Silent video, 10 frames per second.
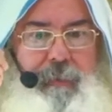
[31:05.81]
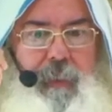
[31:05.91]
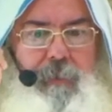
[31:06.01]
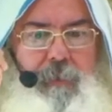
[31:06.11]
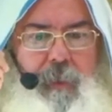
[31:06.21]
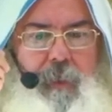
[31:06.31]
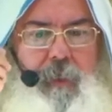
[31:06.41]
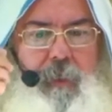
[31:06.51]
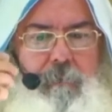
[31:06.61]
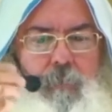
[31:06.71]
succeed
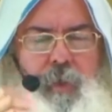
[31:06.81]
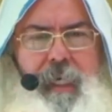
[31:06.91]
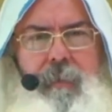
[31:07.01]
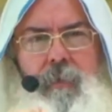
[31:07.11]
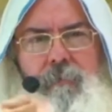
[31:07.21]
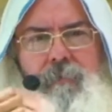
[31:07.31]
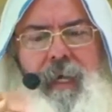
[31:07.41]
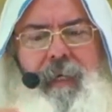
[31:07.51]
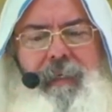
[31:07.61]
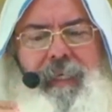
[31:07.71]
and nothing is
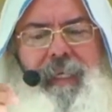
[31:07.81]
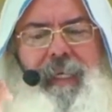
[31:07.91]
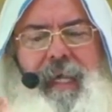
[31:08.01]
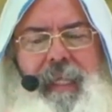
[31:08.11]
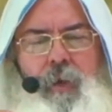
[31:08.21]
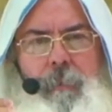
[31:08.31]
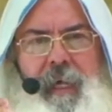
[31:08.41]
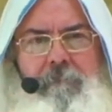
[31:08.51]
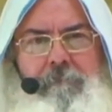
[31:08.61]
going to stop it.